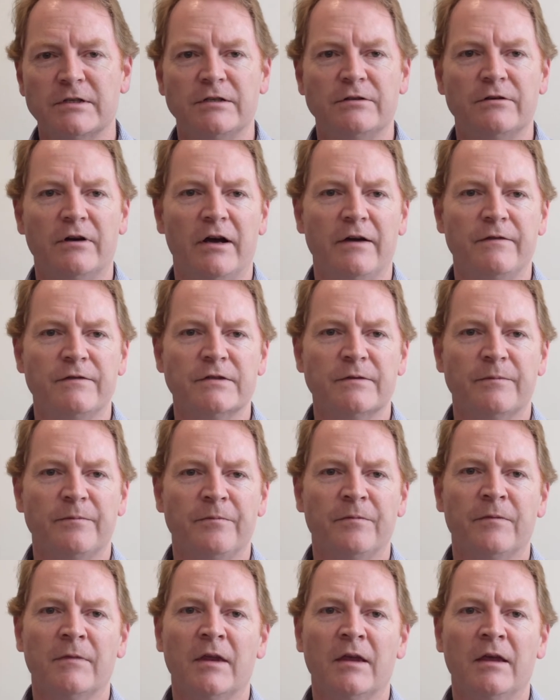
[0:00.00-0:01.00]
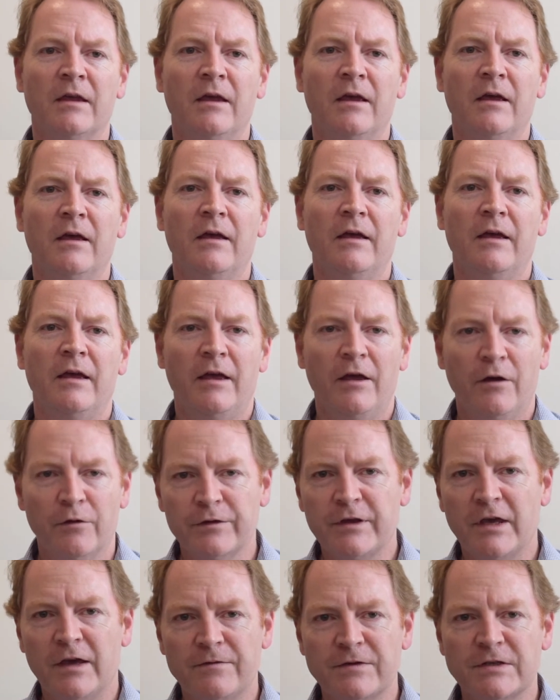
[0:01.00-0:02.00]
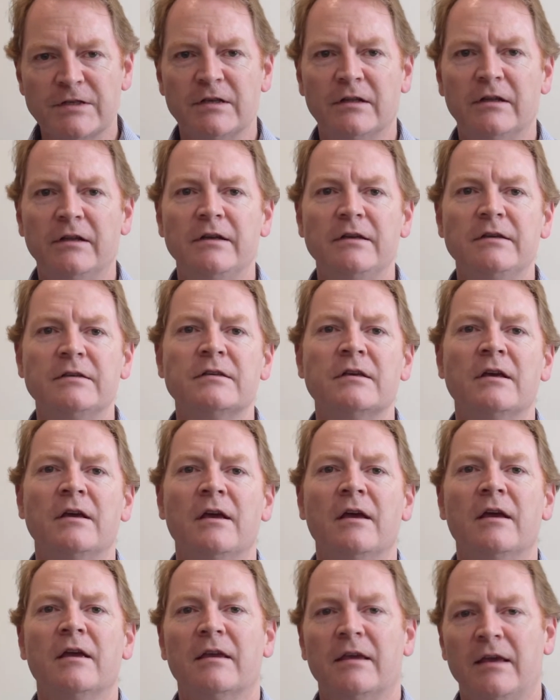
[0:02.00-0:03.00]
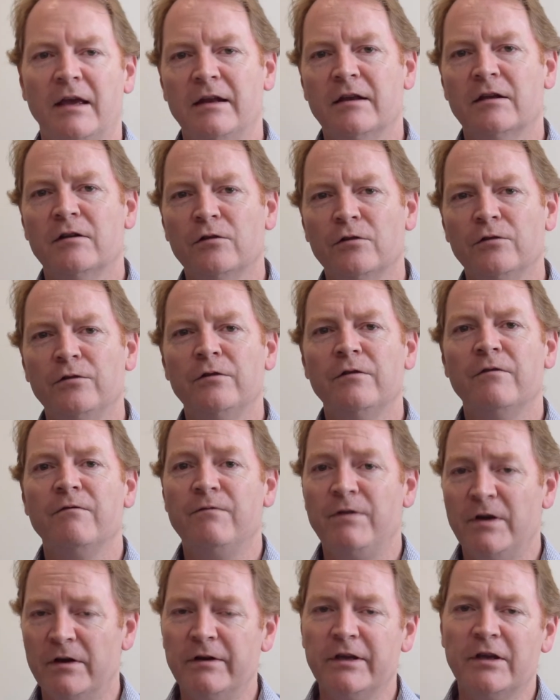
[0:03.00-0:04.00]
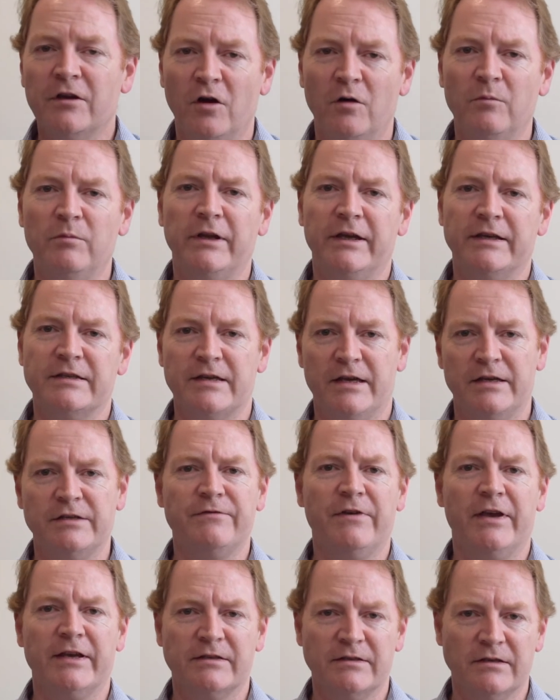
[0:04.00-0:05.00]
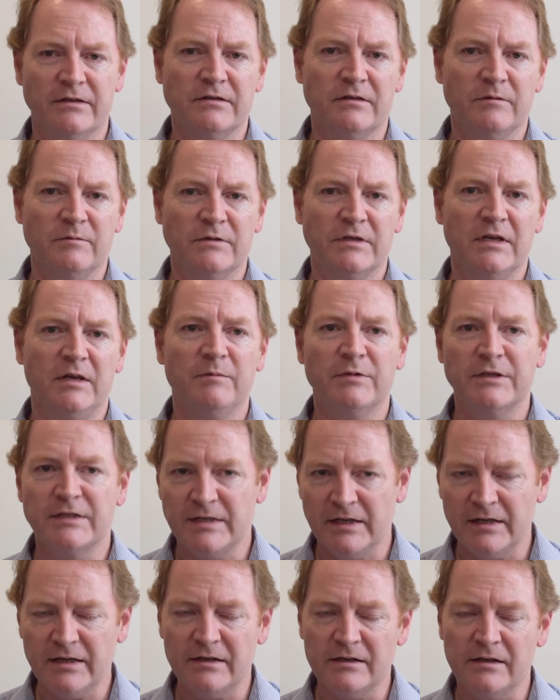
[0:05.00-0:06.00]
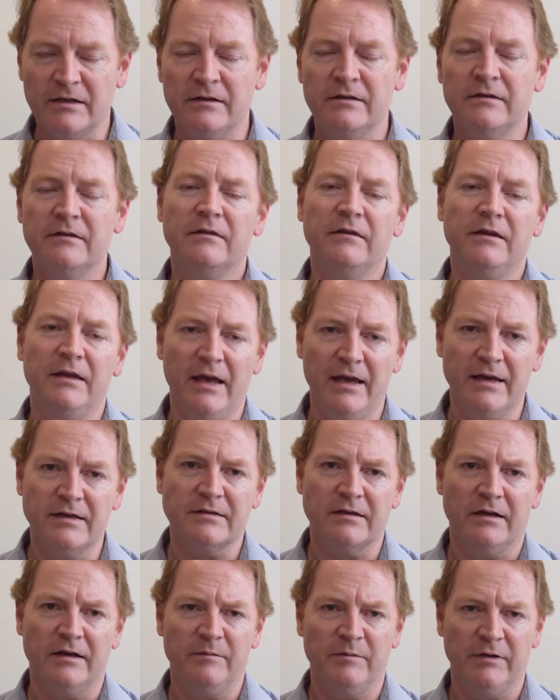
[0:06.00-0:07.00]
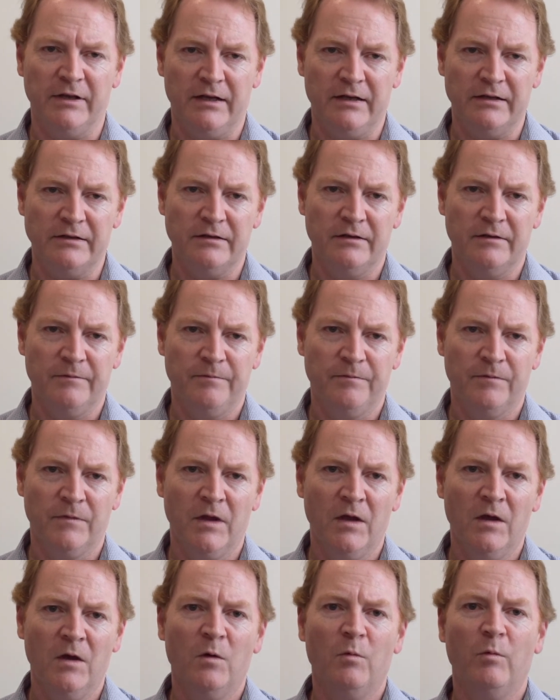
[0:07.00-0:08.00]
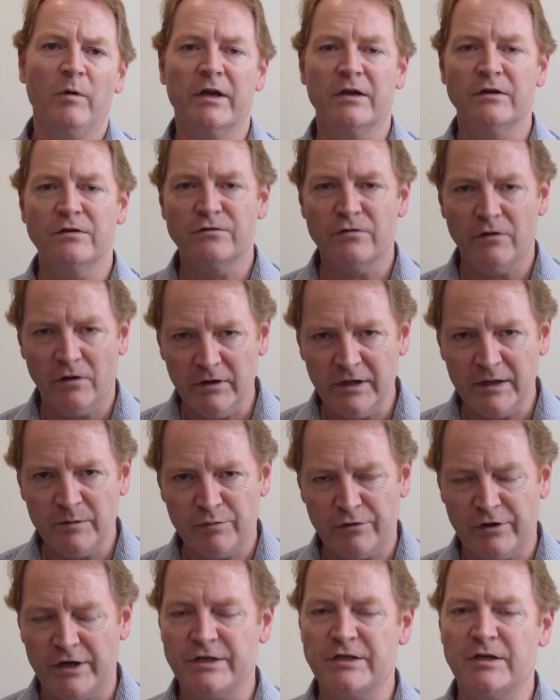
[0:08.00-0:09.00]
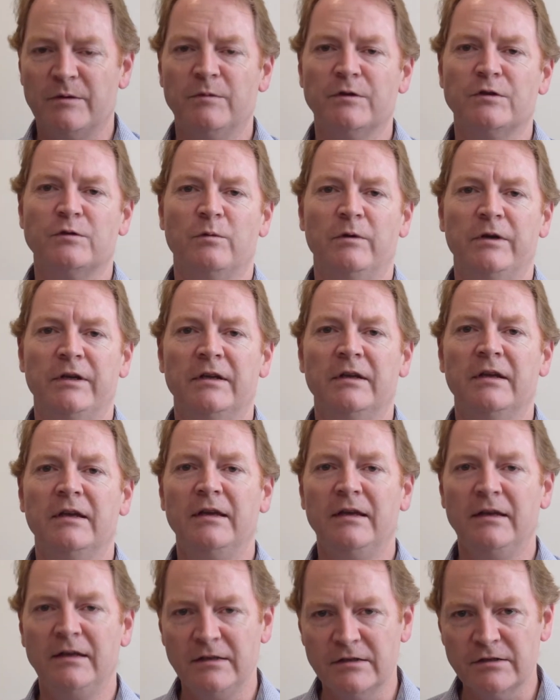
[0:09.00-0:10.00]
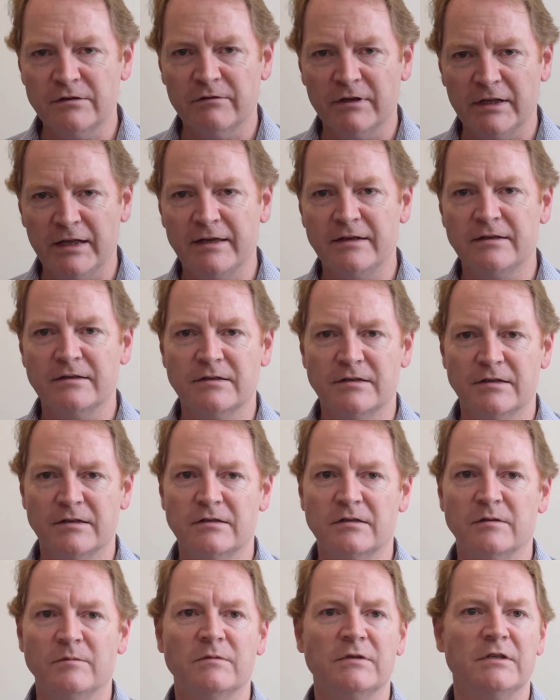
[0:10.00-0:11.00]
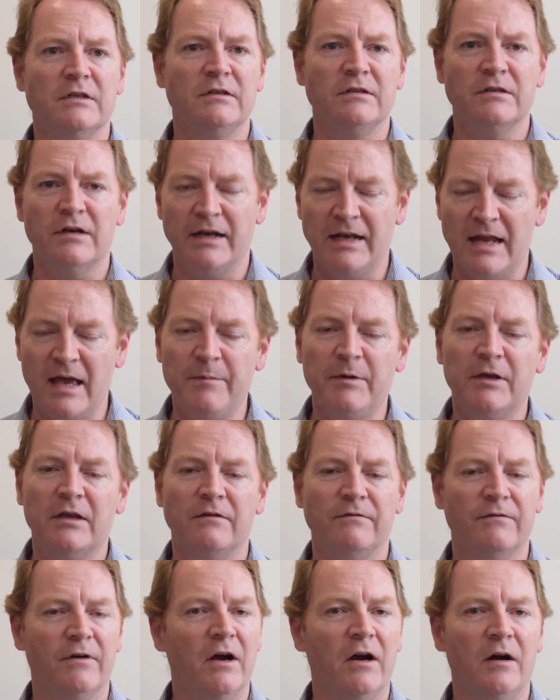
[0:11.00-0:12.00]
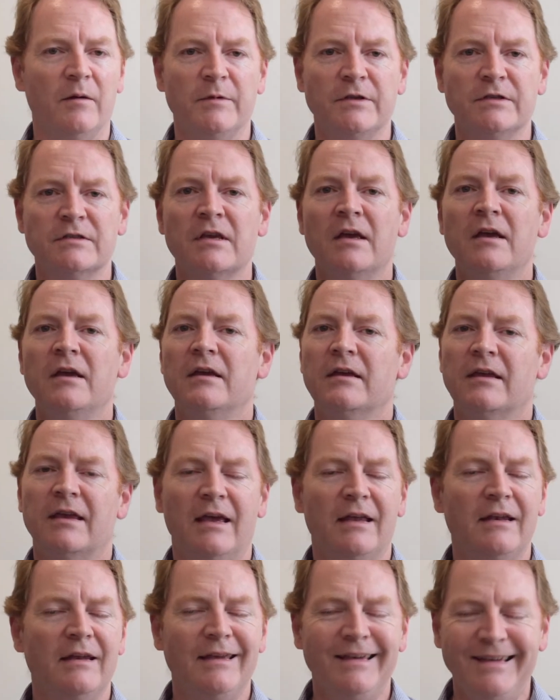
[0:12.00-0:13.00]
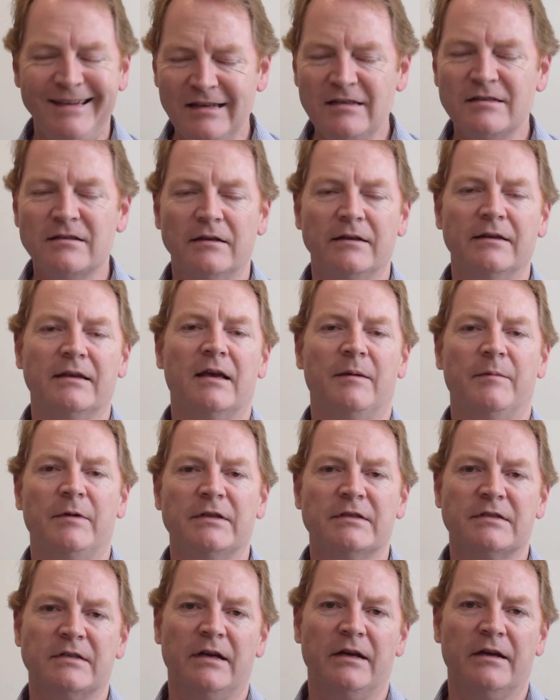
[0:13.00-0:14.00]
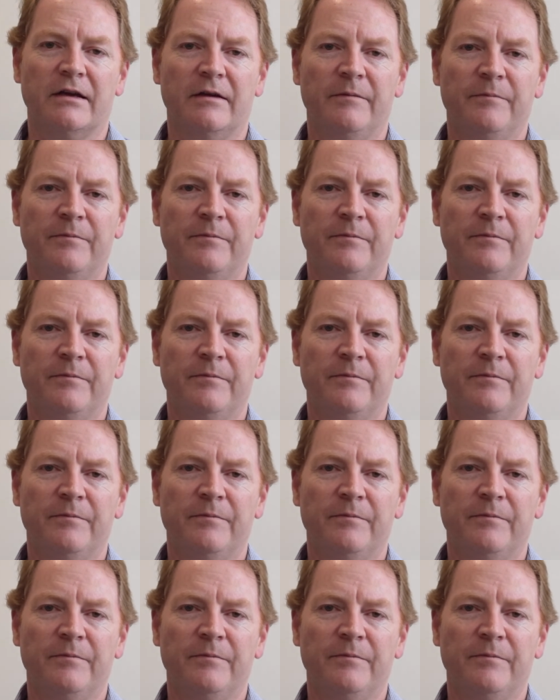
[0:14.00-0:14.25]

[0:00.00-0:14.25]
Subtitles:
drives. Healthcare facilities can include very complex HVAC systems, in particular the airside plant, where controlling pressure between interrelated systems in dynamic environments can easily come unstuck.